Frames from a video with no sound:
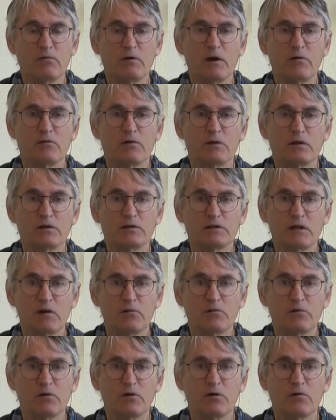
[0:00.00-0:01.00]
of effortless
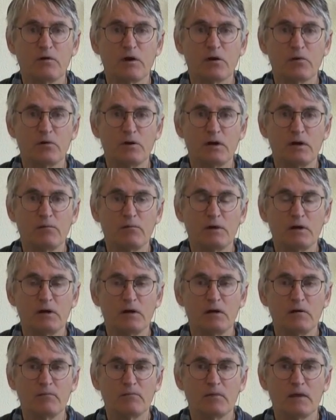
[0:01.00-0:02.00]
effort, of
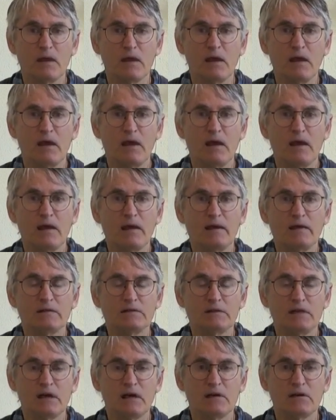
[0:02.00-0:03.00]
equanimity,
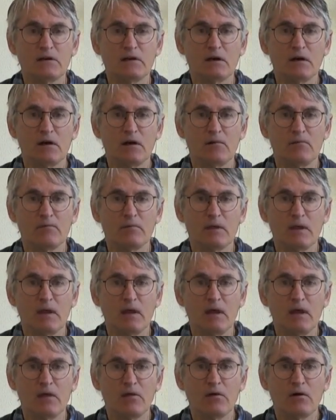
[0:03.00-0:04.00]
is that
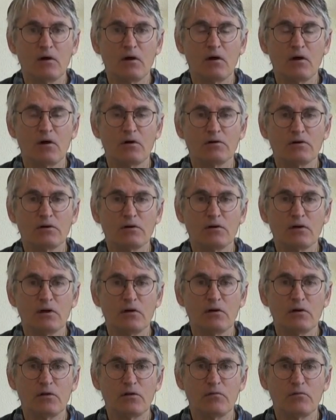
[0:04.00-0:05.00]
there are
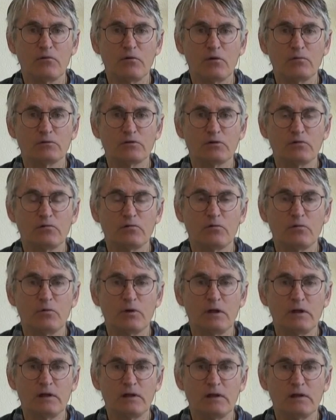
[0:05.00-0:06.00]
the forms of
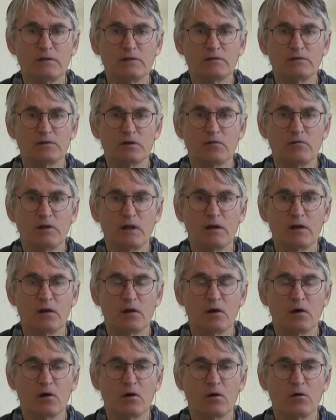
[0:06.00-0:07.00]
release, of letting
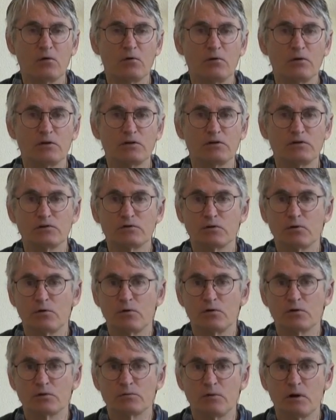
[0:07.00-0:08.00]
go, which
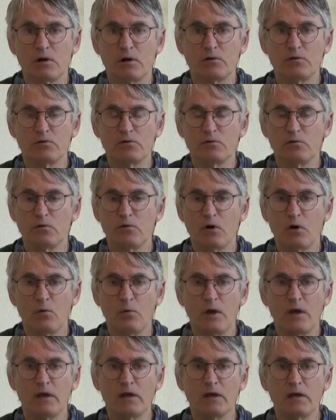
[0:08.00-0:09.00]
correspond to
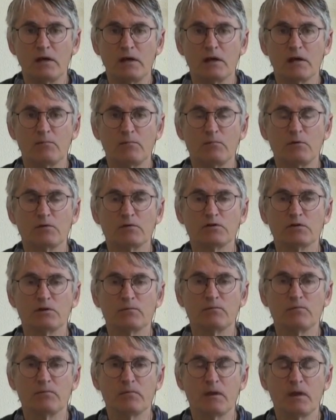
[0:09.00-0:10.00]
awakening in
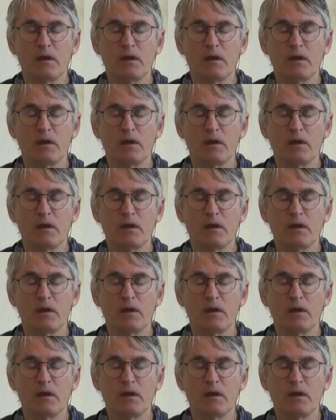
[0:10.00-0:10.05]
Buddhism,